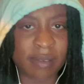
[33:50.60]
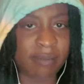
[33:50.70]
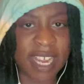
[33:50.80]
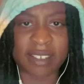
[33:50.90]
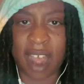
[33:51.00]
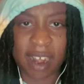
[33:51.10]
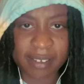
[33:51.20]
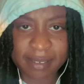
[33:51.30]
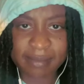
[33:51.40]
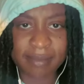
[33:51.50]

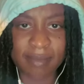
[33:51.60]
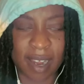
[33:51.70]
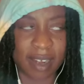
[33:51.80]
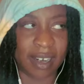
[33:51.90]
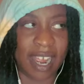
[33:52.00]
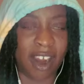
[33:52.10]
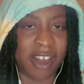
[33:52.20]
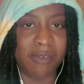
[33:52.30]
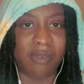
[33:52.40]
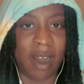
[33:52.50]
TikToks and you're like, are
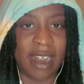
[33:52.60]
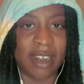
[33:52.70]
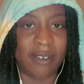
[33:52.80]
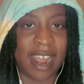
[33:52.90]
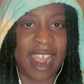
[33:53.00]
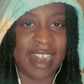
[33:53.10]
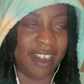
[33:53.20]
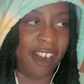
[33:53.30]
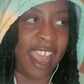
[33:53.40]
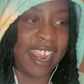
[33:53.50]
you trying to do that? And
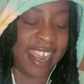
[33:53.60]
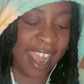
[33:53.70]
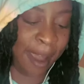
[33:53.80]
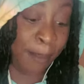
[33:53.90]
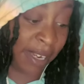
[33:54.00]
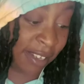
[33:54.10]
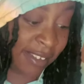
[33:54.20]
they're like, yeah, but it's because